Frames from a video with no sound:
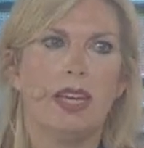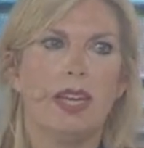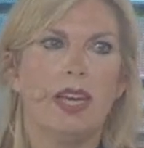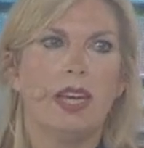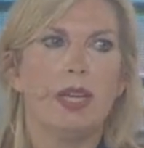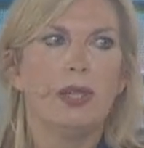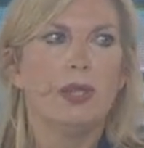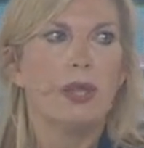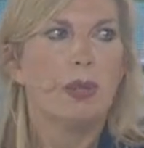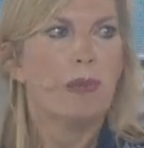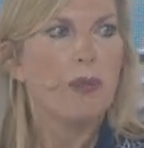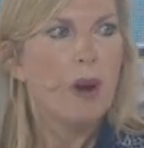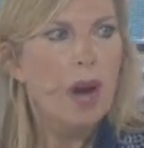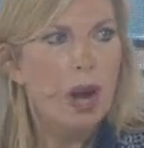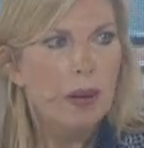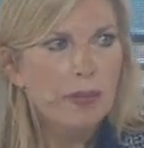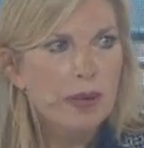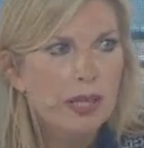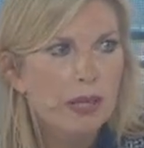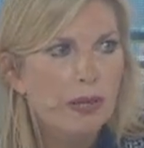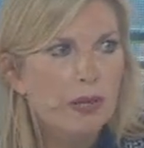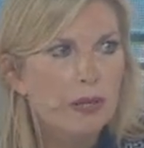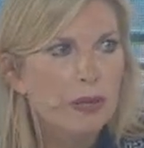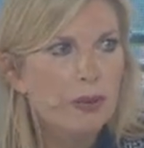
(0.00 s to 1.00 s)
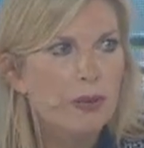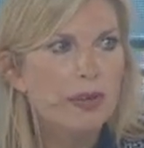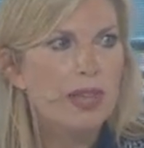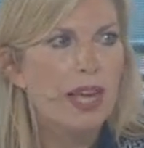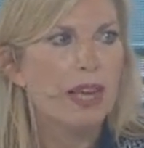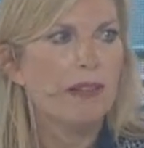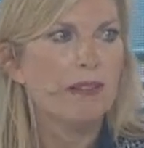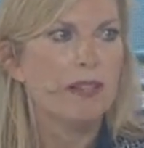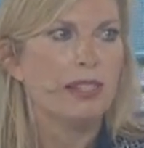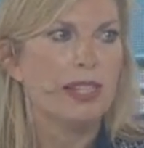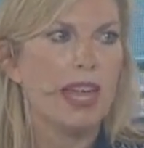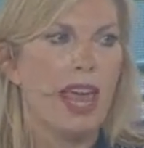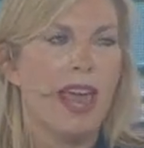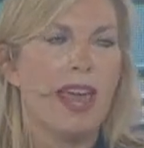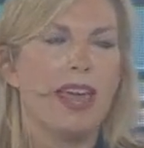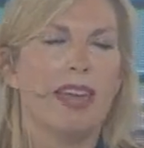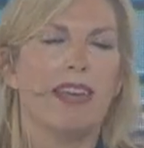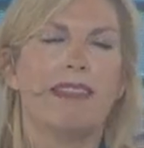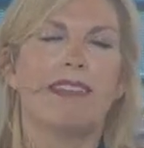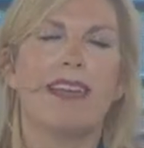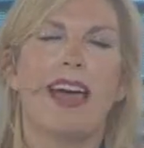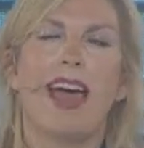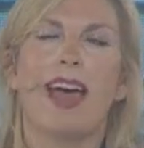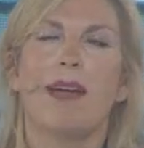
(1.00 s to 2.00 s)
So it probably goes without saying
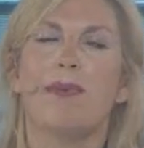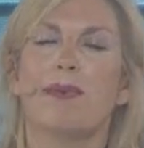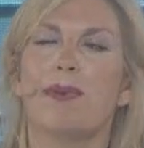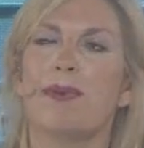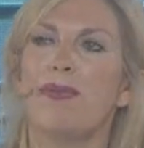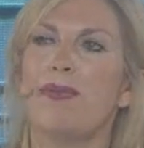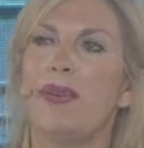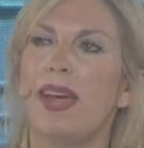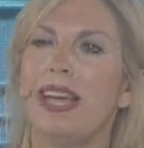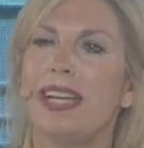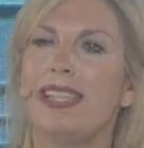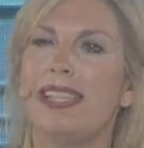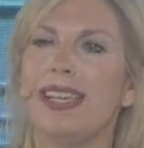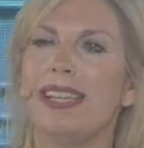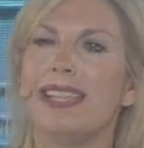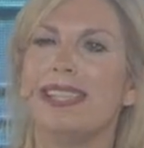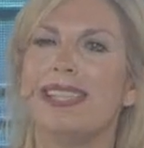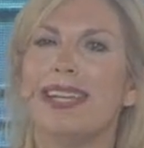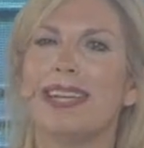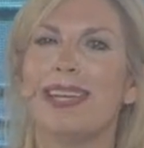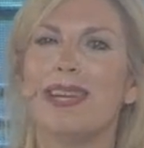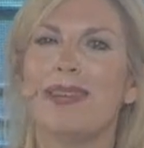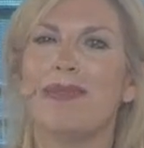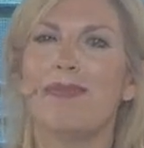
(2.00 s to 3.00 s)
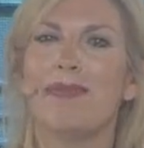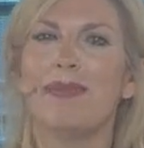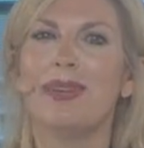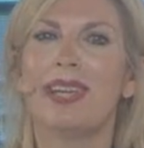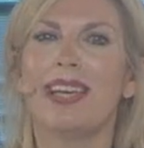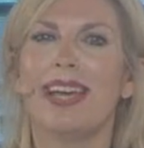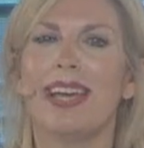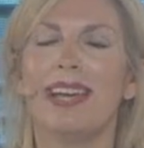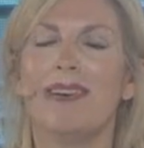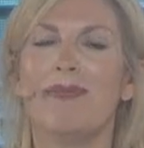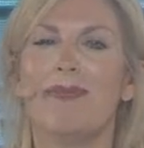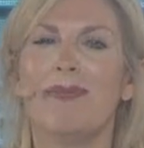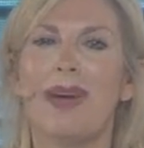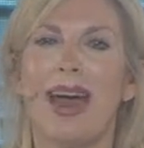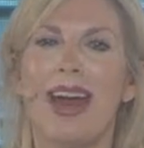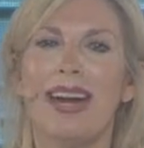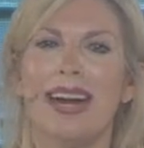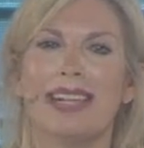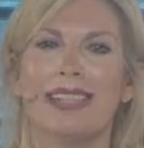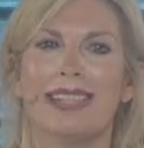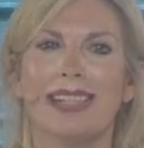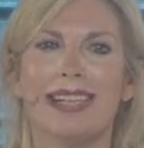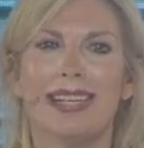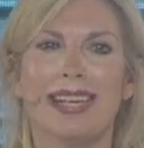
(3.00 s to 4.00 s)
that we're facing significant
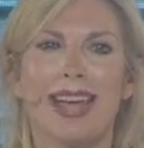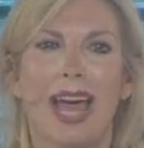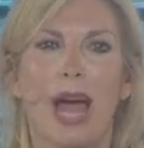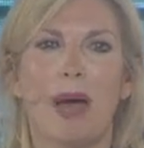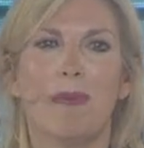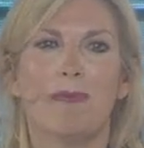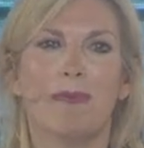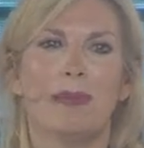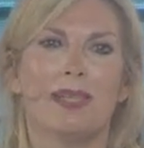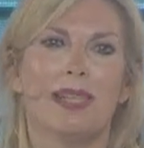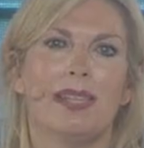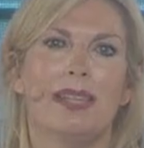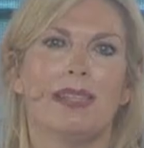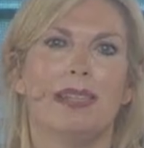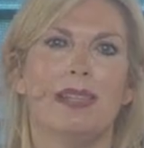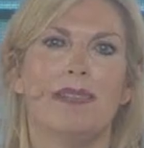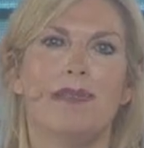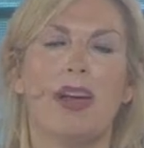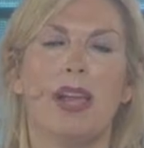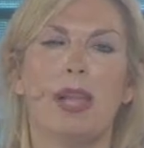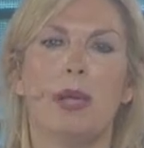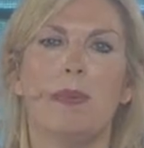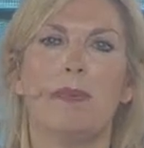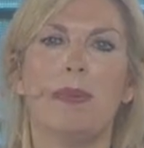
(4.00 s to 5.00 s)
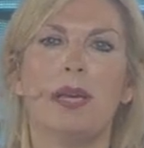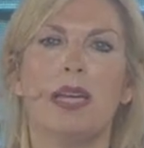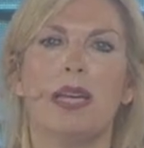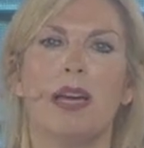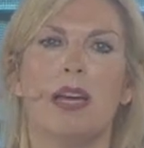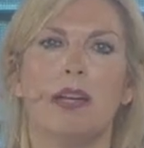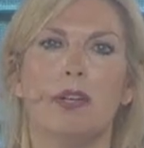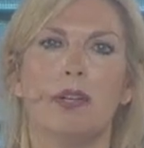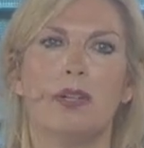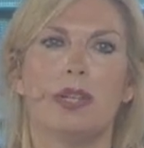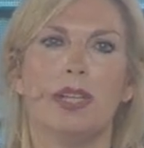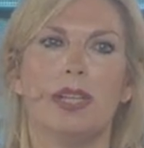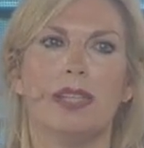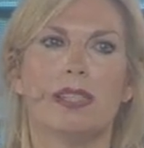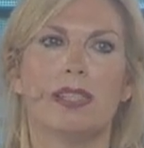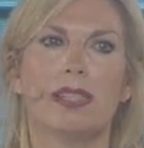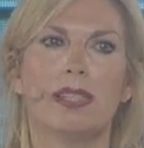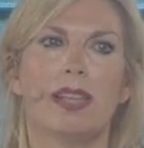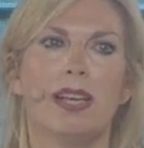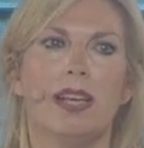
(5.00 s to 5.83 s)
financing gaps in developing countries.